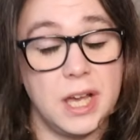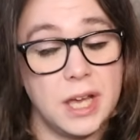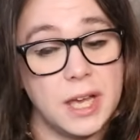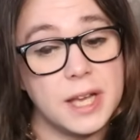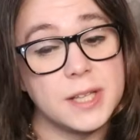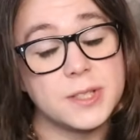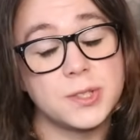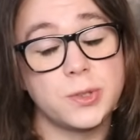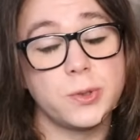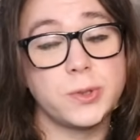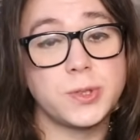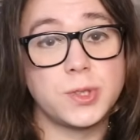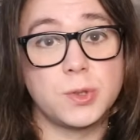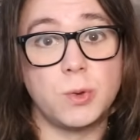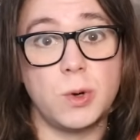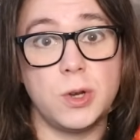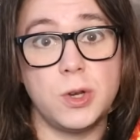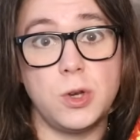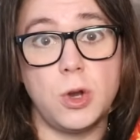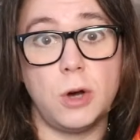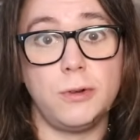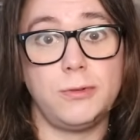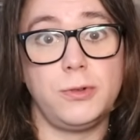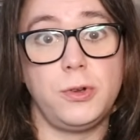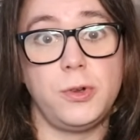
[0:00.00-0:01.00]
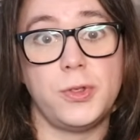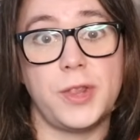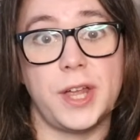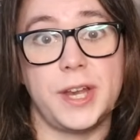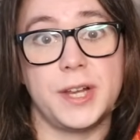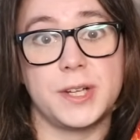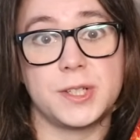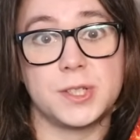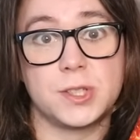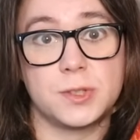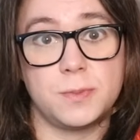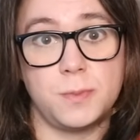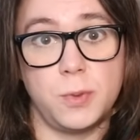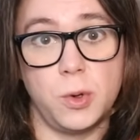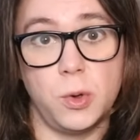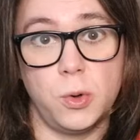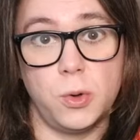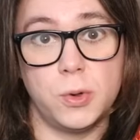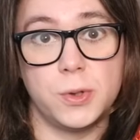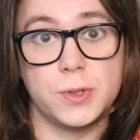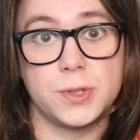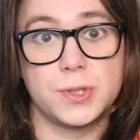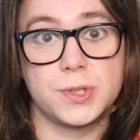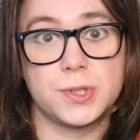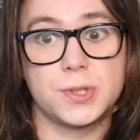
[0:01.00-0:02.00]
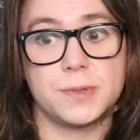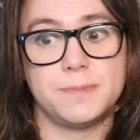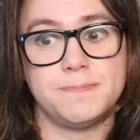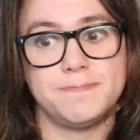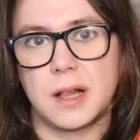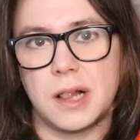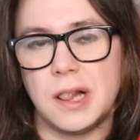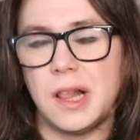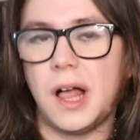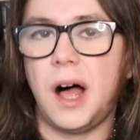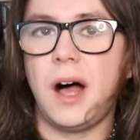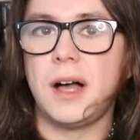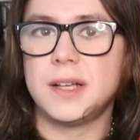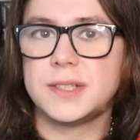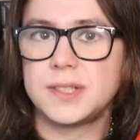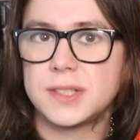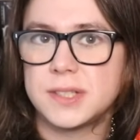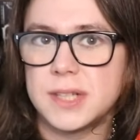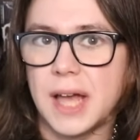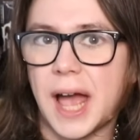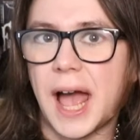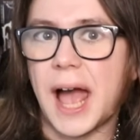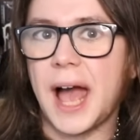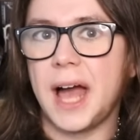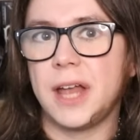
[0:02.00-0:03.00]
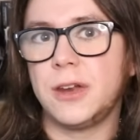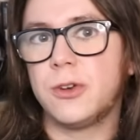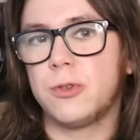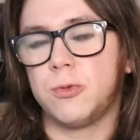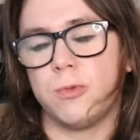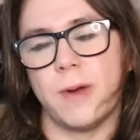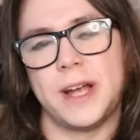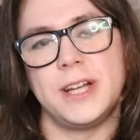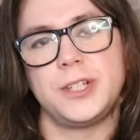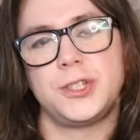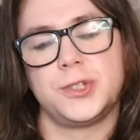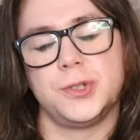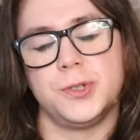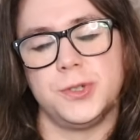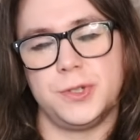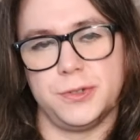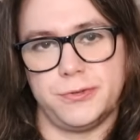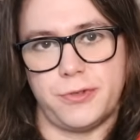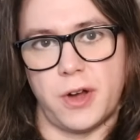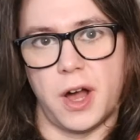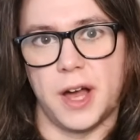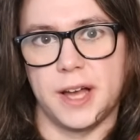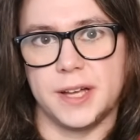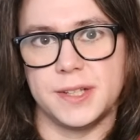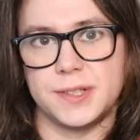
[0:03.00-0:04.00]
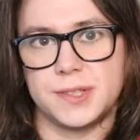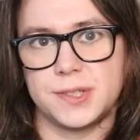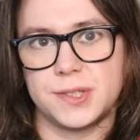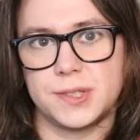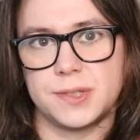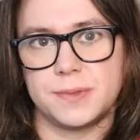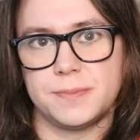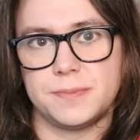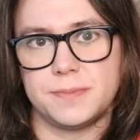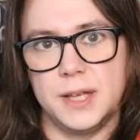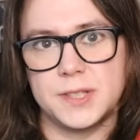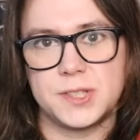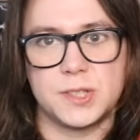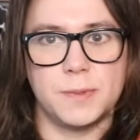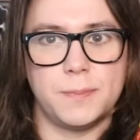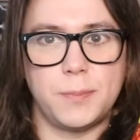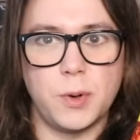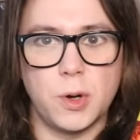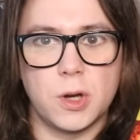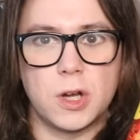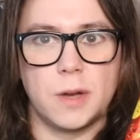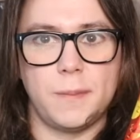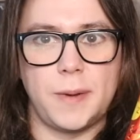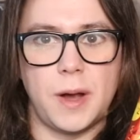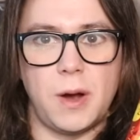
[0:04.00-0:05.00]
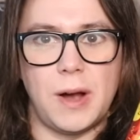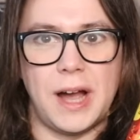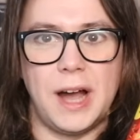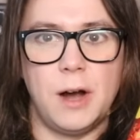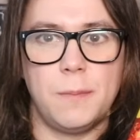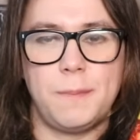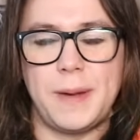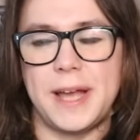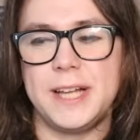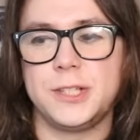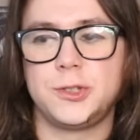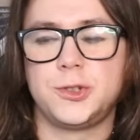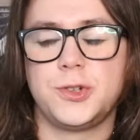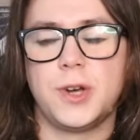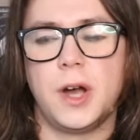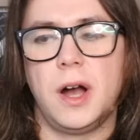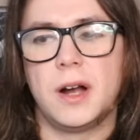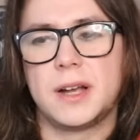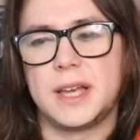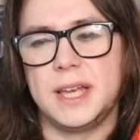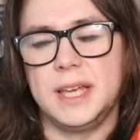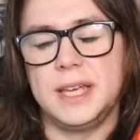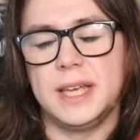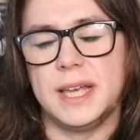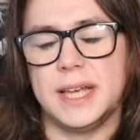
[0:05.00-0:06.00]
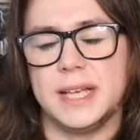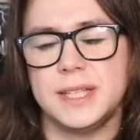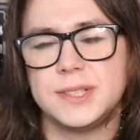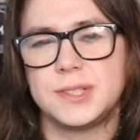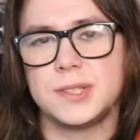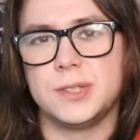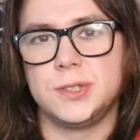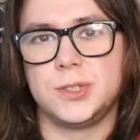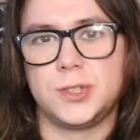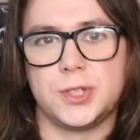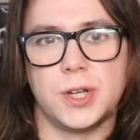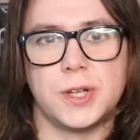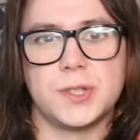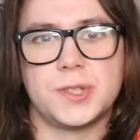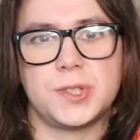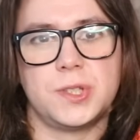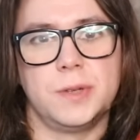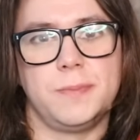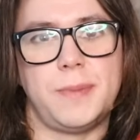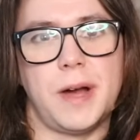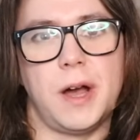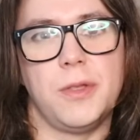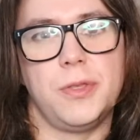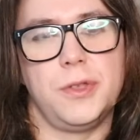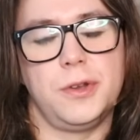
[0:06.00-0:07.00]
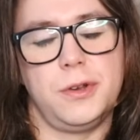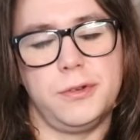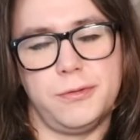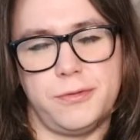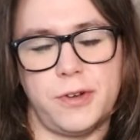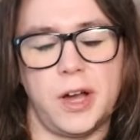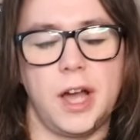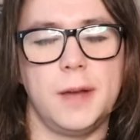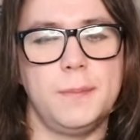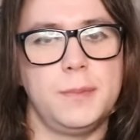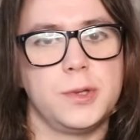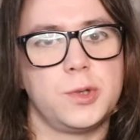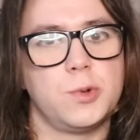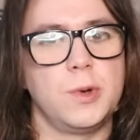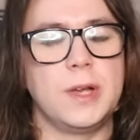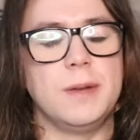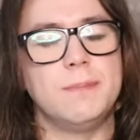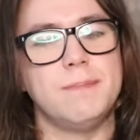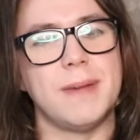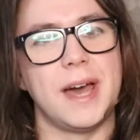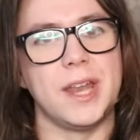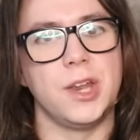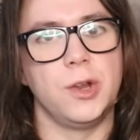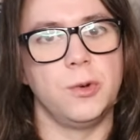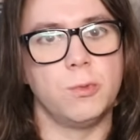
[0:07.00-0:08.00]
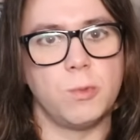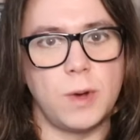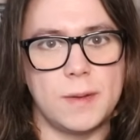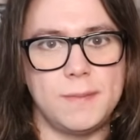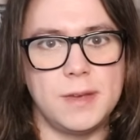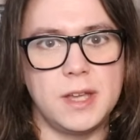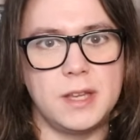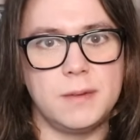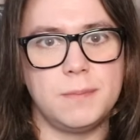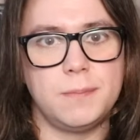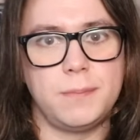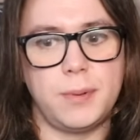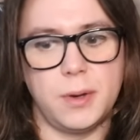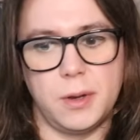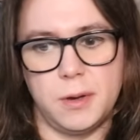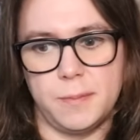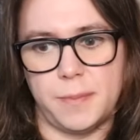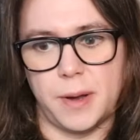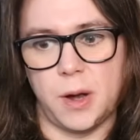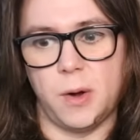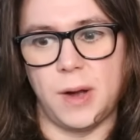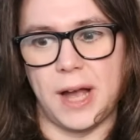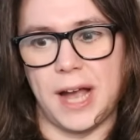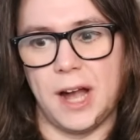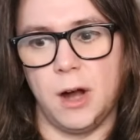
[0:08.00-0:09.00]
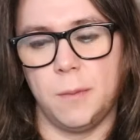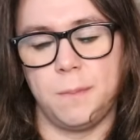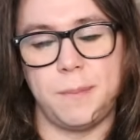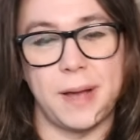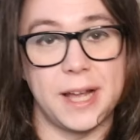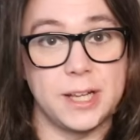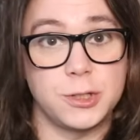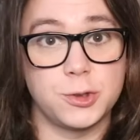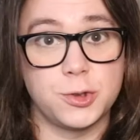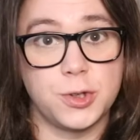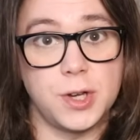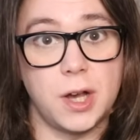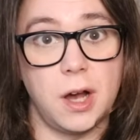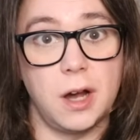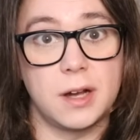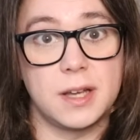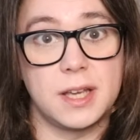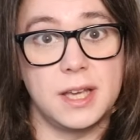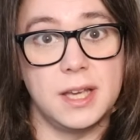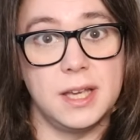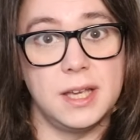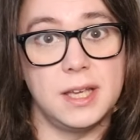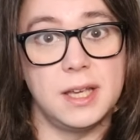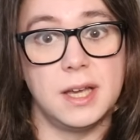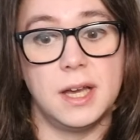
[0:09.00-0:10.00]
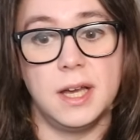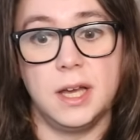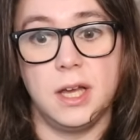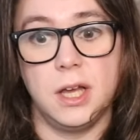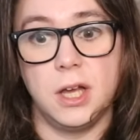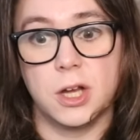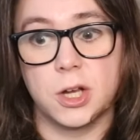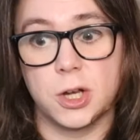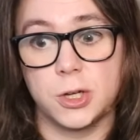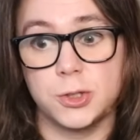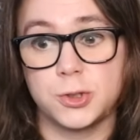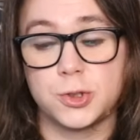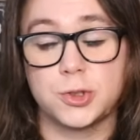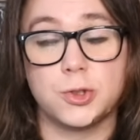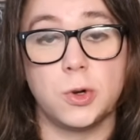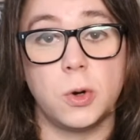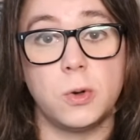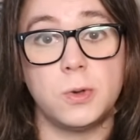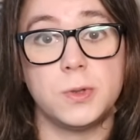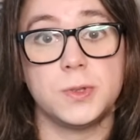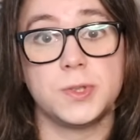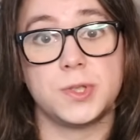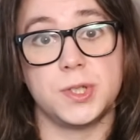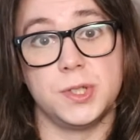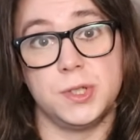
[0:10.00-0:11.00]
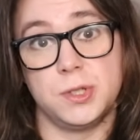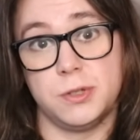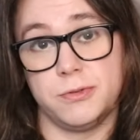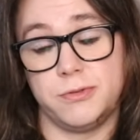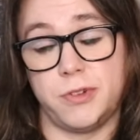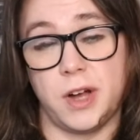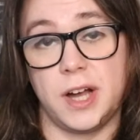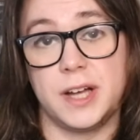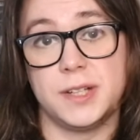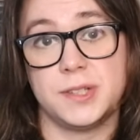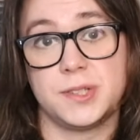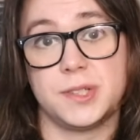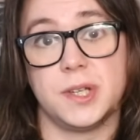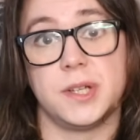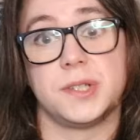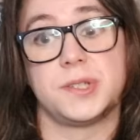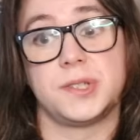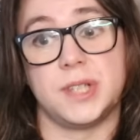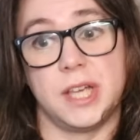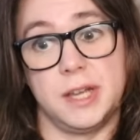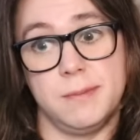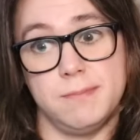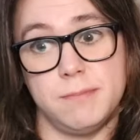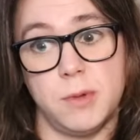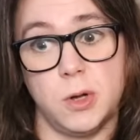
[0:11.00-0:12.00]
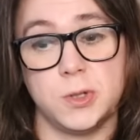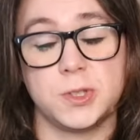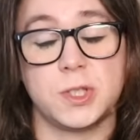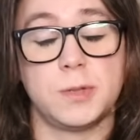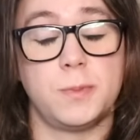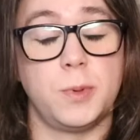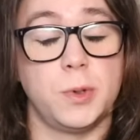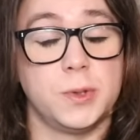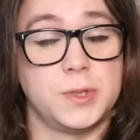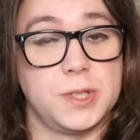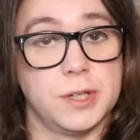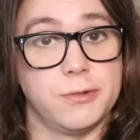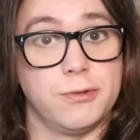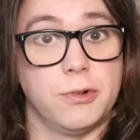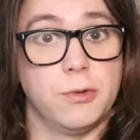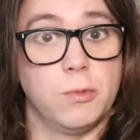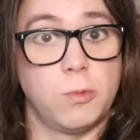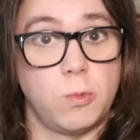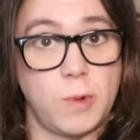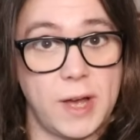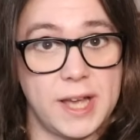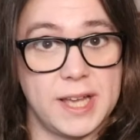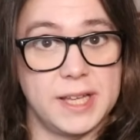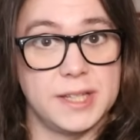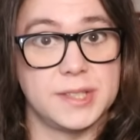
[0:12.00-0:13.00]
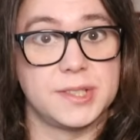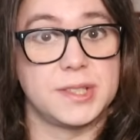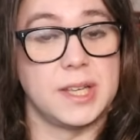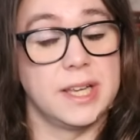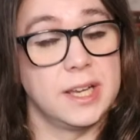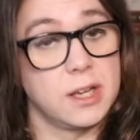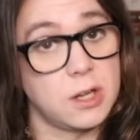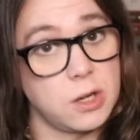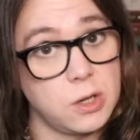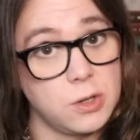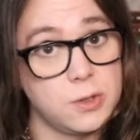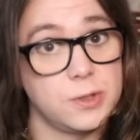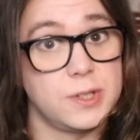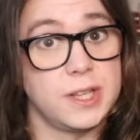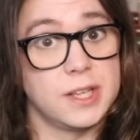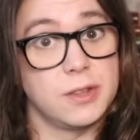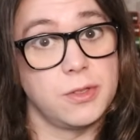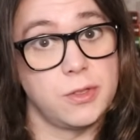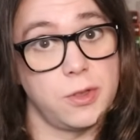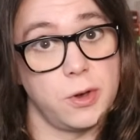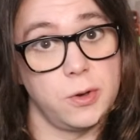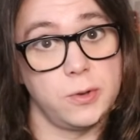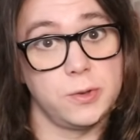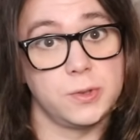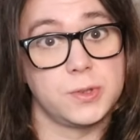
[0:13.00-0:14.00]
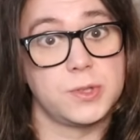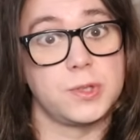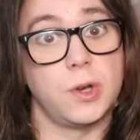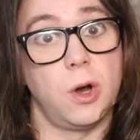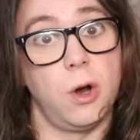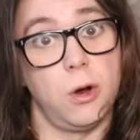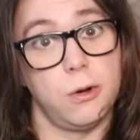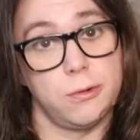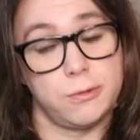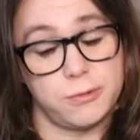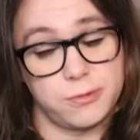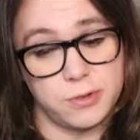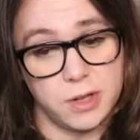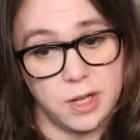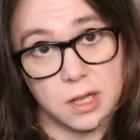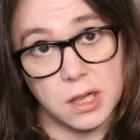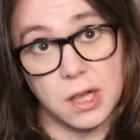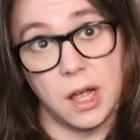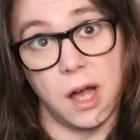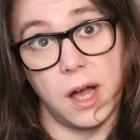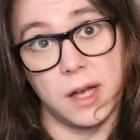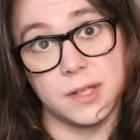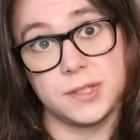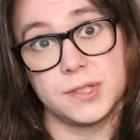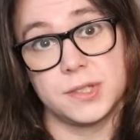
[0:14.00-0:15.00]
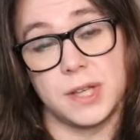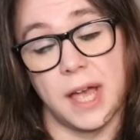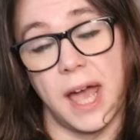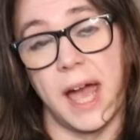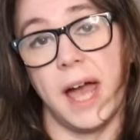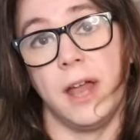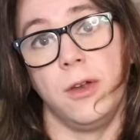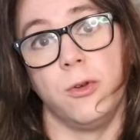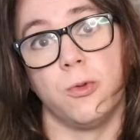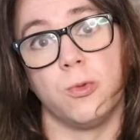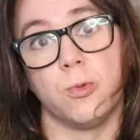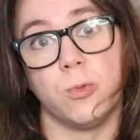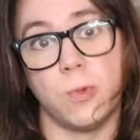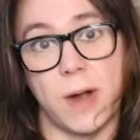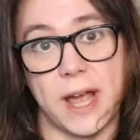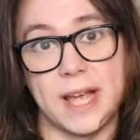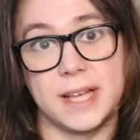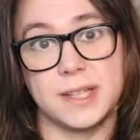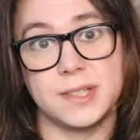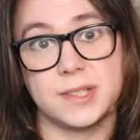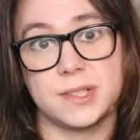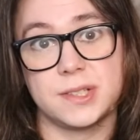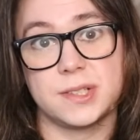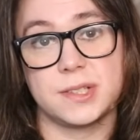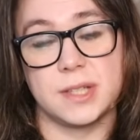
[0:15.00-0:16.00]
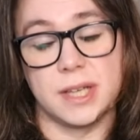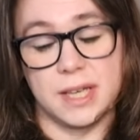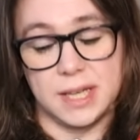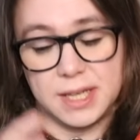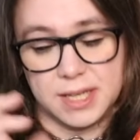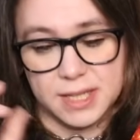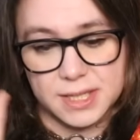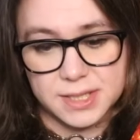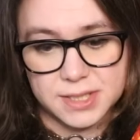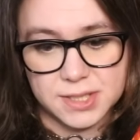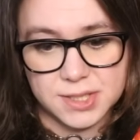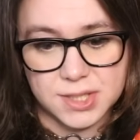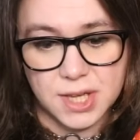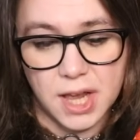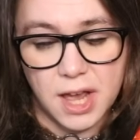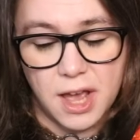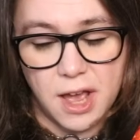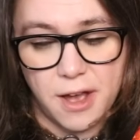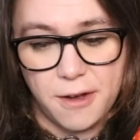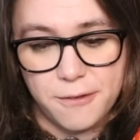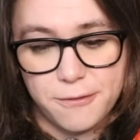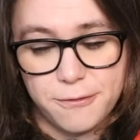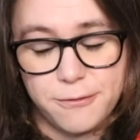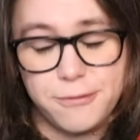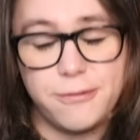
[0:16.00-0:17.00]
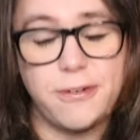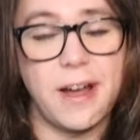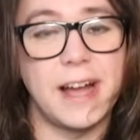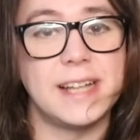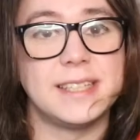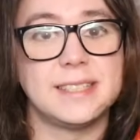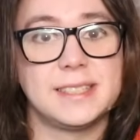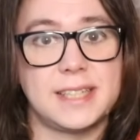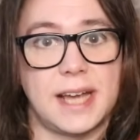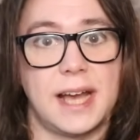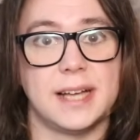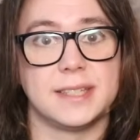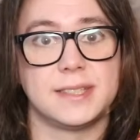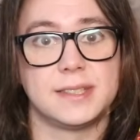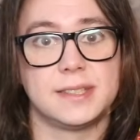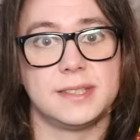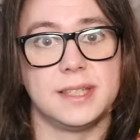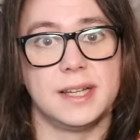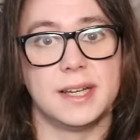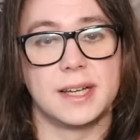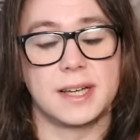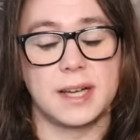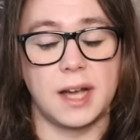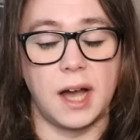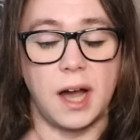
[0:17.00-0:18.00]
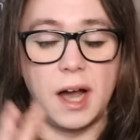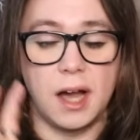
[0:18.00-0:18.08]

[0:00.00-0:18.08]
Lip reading: It's also a novel that explores class and racial divides. It's a book about how patriarchy isn't just about the divide between men and women, but about how patriarchy controls and divides us in multiple different ways, including those of class and race. It is fantastic.